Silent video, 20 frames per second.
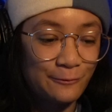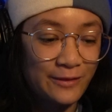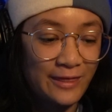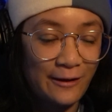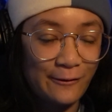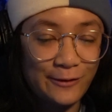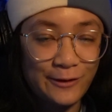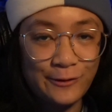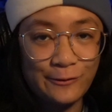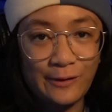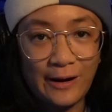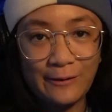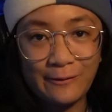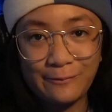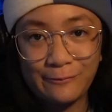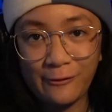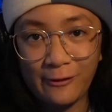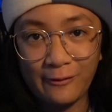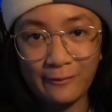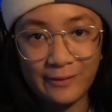Without you, I
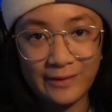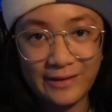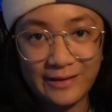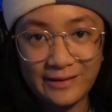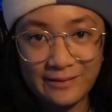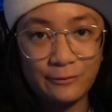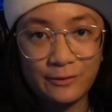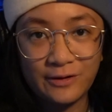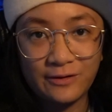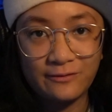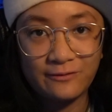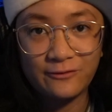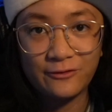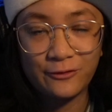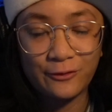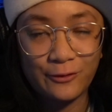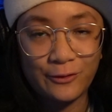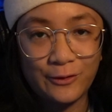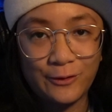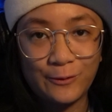would probably would have
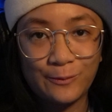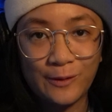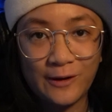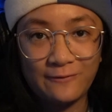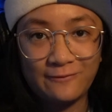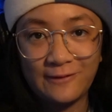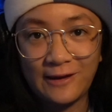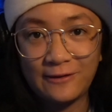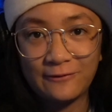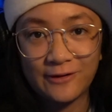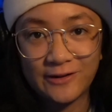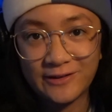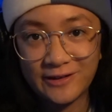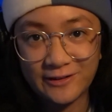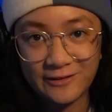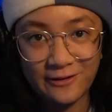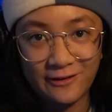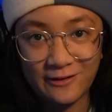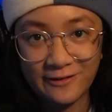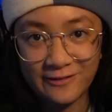showed you my favorite
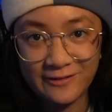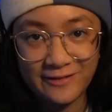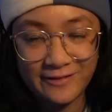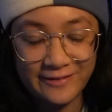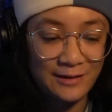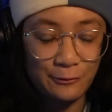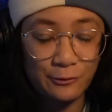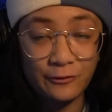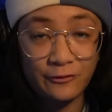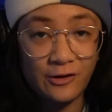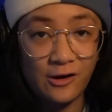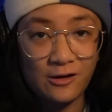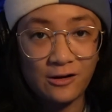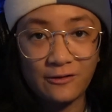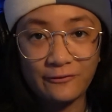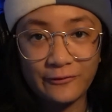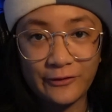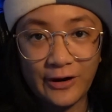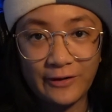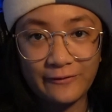TikToks. It would have gone
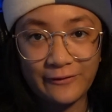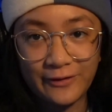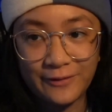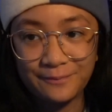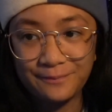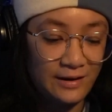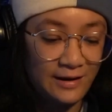on forever.